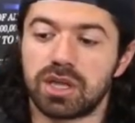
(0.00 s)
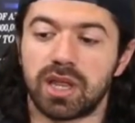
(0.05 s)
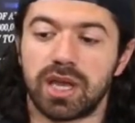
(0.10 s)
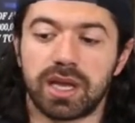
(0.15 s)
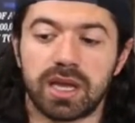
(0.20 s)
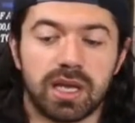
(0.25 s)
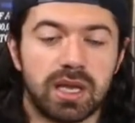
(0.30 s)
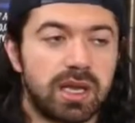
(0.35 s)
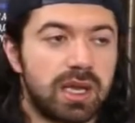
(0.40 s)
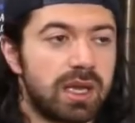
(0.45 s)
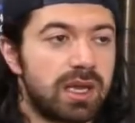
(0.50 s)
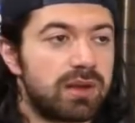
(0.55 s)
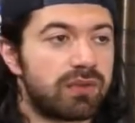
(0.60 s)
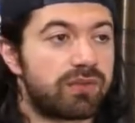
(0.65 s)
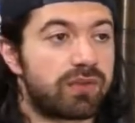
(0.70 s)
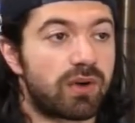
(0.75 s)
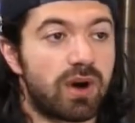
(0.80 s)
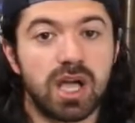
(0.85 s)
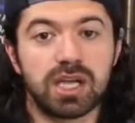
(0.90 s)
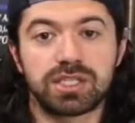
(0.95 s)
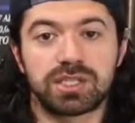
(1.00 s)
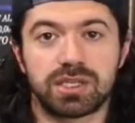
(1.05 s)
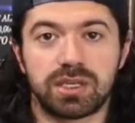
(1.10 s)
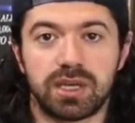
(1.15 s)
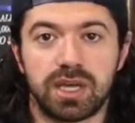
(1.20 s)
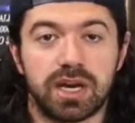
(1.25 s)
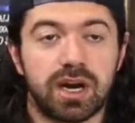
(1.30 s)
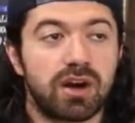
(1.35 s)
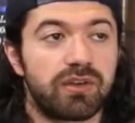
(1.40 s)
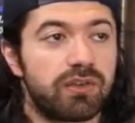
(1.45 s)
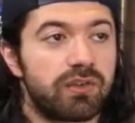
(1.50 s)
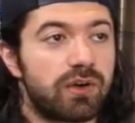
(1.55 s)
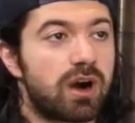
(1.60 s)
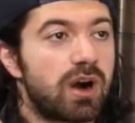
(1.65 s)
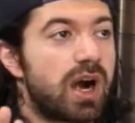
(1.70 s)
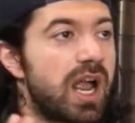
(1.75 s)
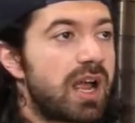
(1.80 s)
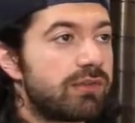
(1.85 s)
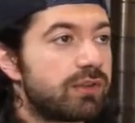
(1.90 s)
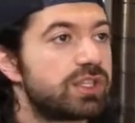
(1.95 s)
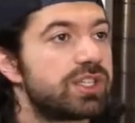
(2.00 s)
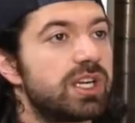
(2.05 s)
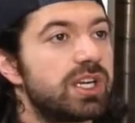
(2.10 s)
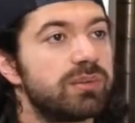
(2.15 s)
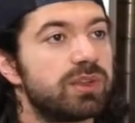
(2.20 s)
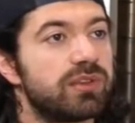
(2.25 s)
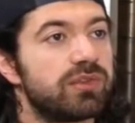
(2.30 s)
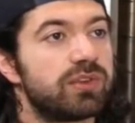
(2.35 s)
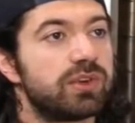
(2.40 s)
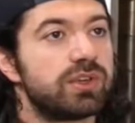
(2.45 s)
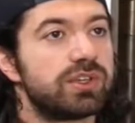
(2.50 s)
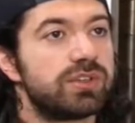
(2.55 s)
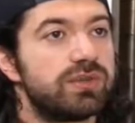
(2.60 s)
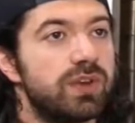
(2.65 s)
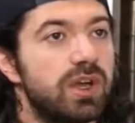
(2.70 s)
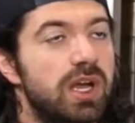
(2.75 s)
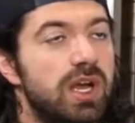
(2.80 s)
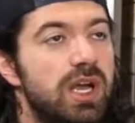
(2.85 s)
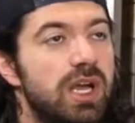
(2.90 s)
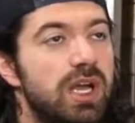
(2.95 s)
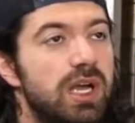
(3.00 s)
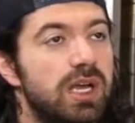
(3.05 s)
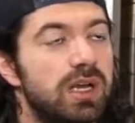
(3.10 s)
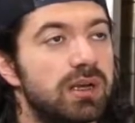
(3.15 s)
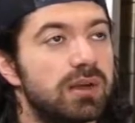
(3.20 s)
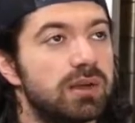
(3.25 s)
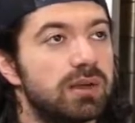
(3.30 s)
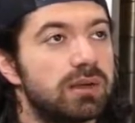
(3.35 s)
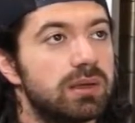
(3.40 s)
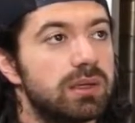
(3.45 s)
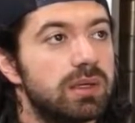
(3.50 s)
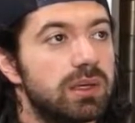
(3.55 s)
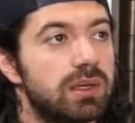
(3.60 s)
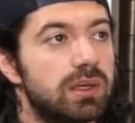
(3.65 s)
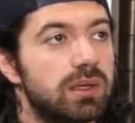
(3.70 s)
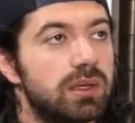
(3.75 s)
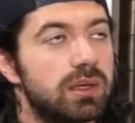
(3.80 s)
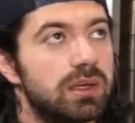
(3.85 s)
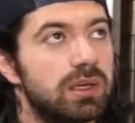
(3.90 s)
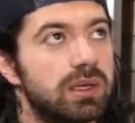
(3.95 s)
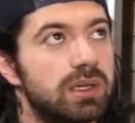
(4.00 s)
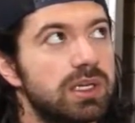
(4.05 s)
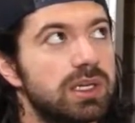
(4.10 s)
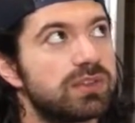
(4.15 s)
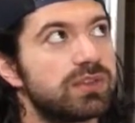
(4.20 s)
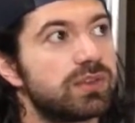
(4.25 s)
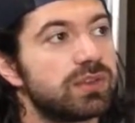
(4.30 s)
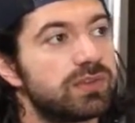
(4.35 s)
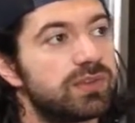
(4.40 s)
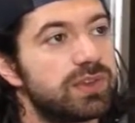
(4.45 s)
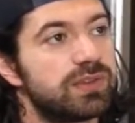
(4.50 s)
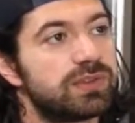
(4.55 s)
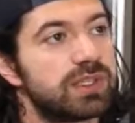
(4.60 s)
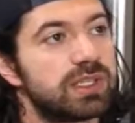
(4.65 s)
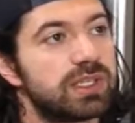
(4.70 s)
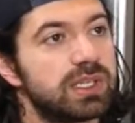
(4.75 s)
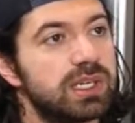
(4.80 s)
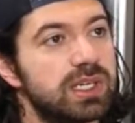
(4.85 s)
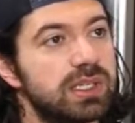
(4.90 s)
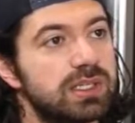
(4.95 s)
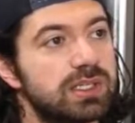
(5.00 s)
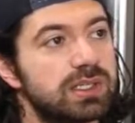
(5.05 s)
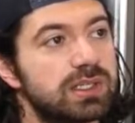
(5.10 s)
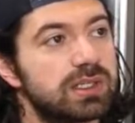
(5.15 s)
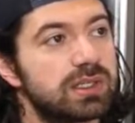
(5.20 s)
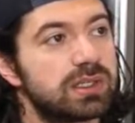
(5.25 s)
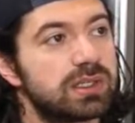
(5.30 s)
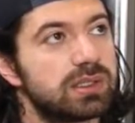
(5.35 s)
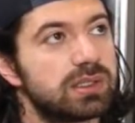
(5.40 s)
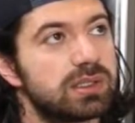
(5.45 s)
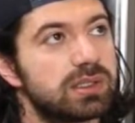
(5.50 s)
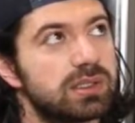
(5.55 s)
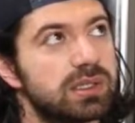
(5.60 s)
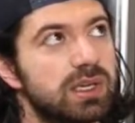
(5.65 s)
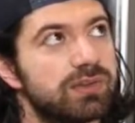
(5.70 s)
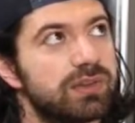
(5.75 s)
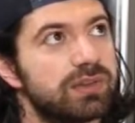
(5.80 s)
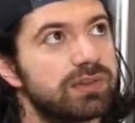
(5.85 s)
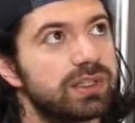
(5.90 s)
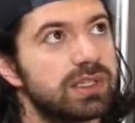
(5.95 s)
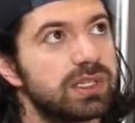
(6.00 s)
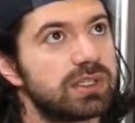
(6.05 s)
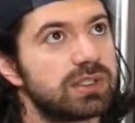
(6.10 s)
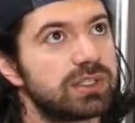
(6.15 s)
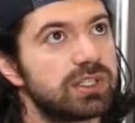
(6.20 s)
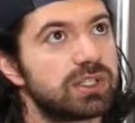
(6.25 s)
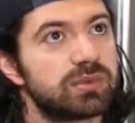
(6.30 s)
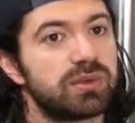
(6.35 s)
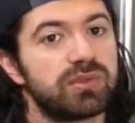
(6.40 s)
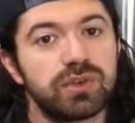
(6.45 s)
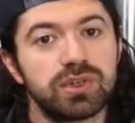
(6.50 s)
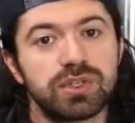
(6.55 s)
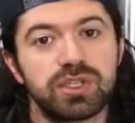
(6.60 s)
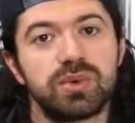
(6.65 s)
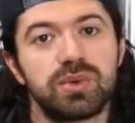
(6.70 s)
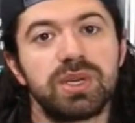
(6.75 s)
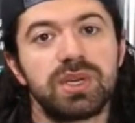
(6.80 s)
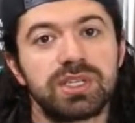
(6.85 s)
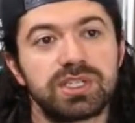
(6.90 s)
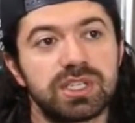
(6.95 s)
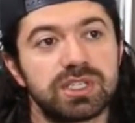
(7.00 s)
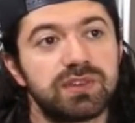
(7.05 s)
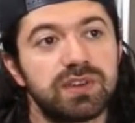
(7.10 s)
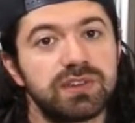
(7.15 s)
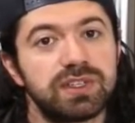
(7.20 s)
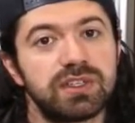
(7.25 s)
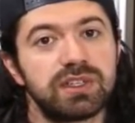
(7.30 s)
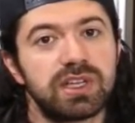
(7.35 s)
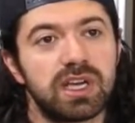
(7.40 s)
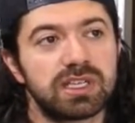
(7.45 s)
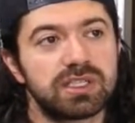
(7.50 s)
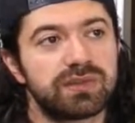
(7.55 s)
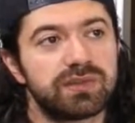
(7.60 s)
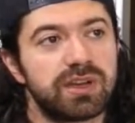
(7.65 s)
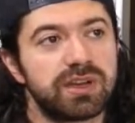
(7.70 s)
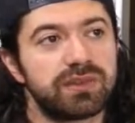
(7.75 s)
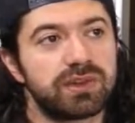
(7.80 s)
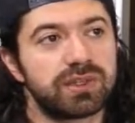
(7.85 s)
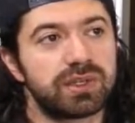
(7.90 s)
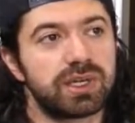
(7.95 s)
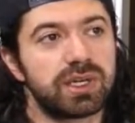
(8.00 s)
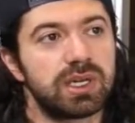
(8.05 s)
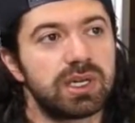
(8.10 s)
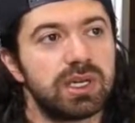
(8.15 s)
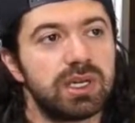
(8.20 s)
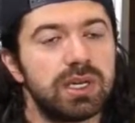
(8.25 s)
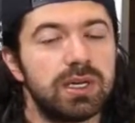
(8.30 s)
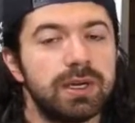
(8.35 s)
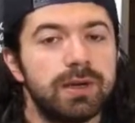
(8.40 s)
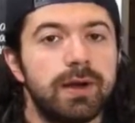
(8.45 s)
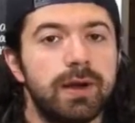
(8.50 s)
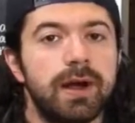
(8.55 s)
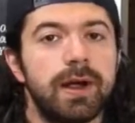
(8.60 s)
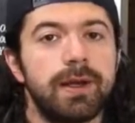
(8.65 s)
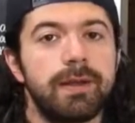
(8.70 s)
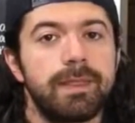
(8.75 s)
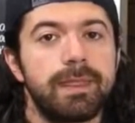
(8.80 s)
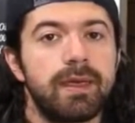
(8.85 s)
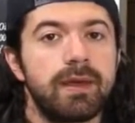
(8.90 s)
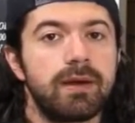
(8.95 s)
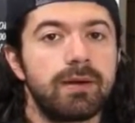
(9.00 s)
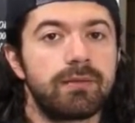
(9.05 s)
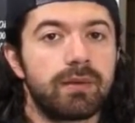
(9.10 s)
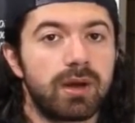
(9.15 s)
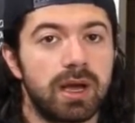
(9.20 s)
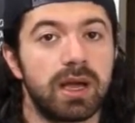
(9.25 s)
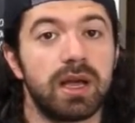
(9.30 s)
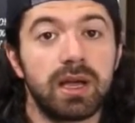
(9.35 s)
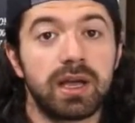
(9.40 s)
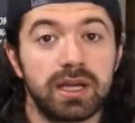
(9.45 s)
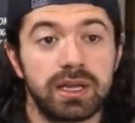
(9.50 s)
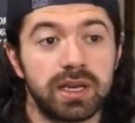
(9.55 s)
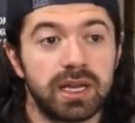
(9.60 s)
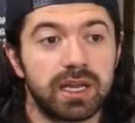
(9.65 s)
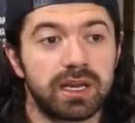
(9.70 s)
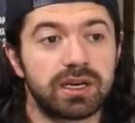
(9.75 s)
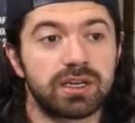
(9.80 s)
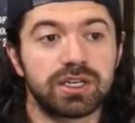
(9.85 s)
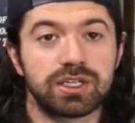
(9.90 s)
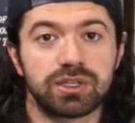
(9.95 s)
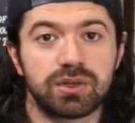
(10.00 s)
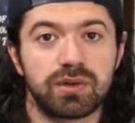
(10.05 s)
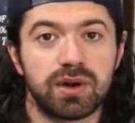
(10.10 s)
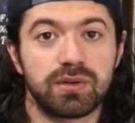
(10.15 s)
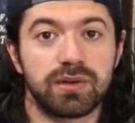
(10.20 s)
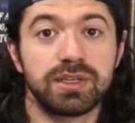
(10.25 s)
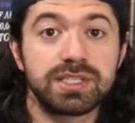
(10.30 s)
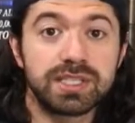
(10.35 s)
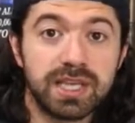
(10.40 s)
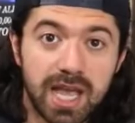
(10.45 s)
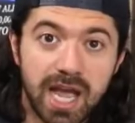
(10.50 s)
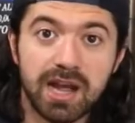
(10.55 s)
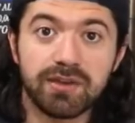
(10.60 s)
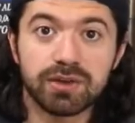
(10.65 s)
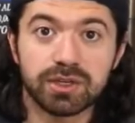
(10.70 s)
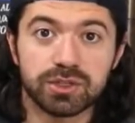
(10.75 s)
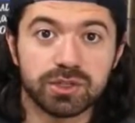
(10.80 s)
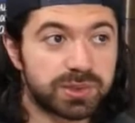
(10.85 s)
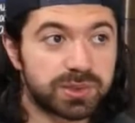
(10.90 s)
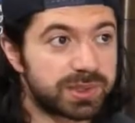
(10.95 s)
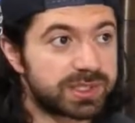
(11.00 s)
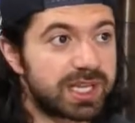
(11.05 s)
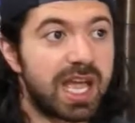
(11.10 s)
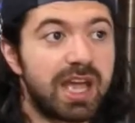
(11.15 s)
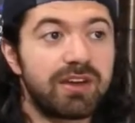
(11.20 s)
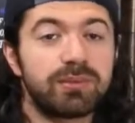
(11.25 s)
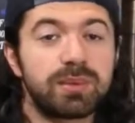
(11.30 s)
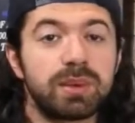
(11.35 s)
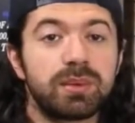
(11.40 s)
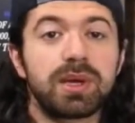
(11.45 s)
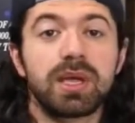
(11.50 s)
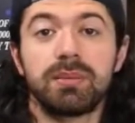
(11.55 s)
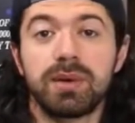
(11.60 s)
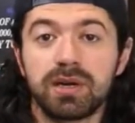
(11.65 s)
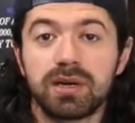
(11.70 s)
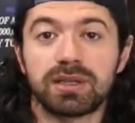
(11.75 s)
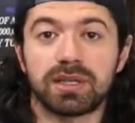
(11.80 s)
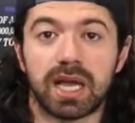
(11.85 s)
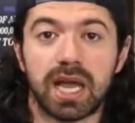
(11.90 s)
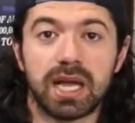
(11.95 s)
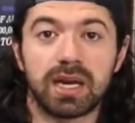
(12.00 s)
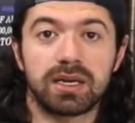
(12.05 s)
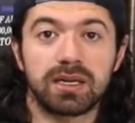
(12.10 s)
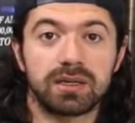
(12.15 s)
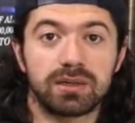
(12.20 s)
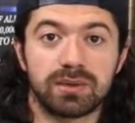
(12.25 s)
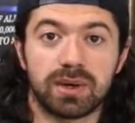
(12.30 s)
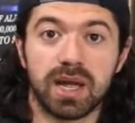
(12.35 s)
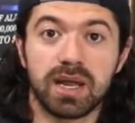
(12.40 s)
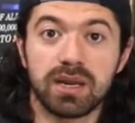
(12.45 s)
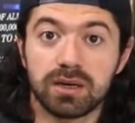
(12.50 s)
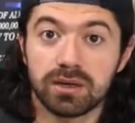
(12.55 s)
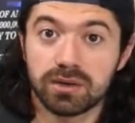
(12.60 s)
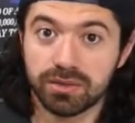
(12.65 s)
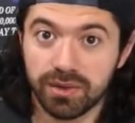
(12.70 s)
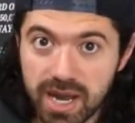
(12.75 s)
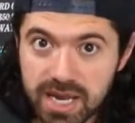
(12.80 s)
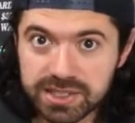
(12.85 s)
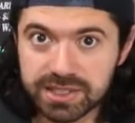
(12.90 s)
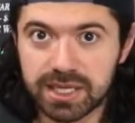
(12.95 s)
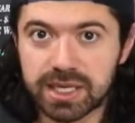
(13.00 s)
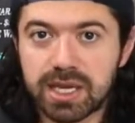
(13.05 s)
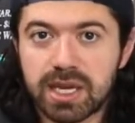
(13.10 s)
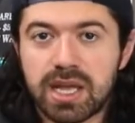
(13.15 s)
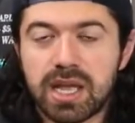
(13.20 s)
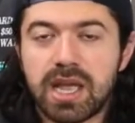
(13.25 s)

Like for us, like our, our average gym in the first, uh, I think it's first 15 days, not 15 days, excuse me, first two weeks does 15,500, all right, uh, in, in additional revenue. That's the average, which means half people get better than that right? Crazy.